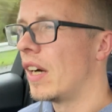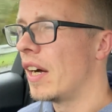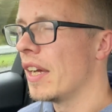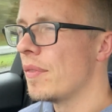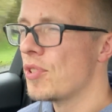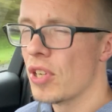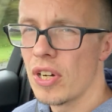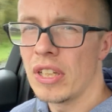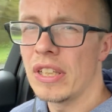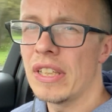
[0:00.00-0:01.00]
I am
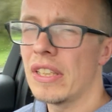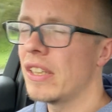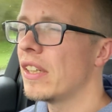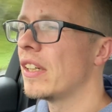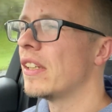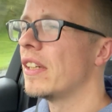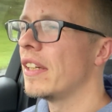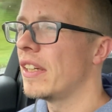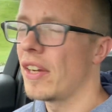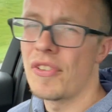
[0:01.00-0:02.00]

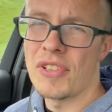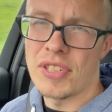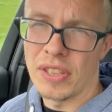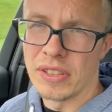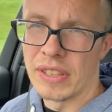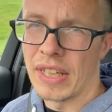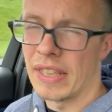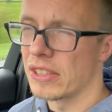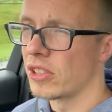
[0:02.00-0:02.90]
journaling every single day.